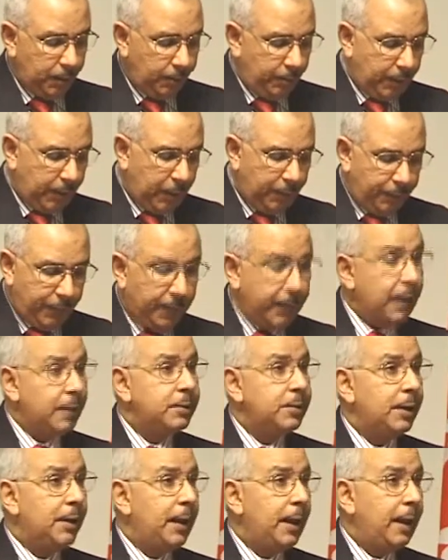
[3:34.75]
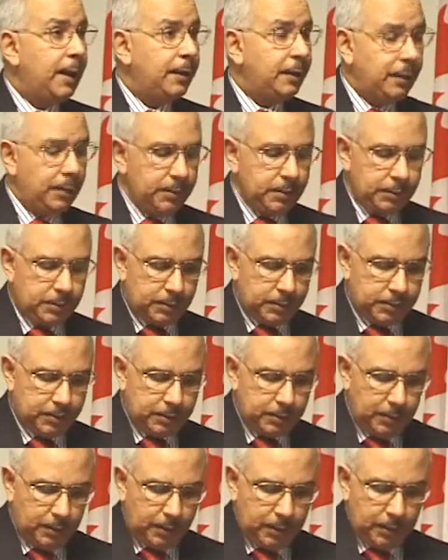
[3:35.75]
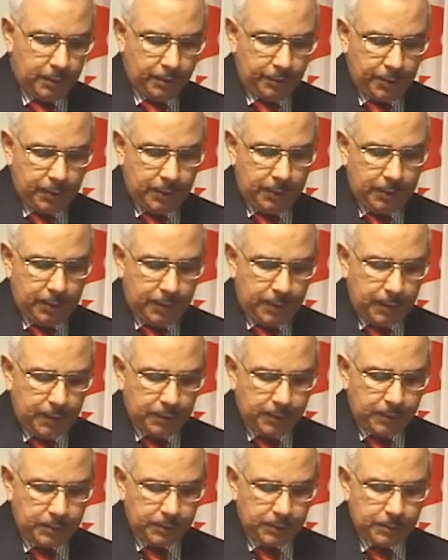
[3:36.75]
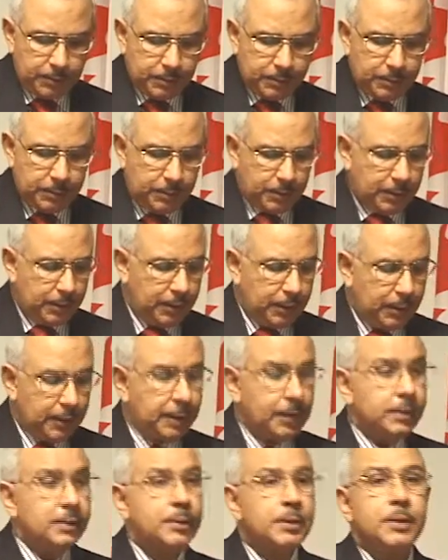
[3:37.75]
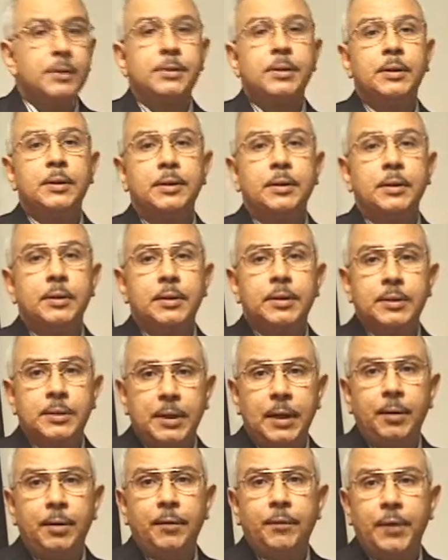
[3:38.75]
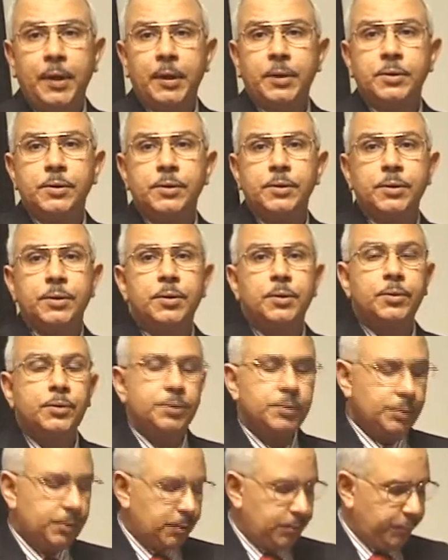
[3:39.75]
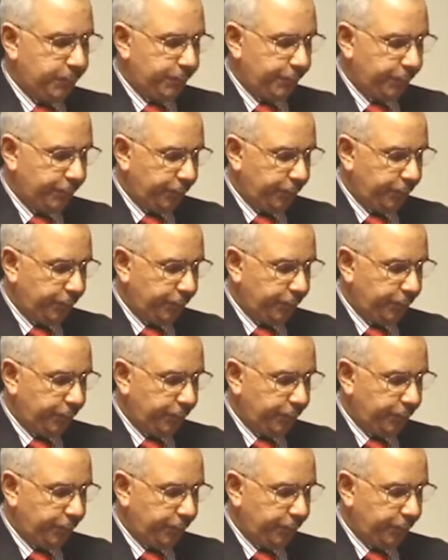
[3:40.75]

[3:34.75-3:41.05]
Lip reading: by financial analysts and rating agencies in assessing Islamic financial institutions.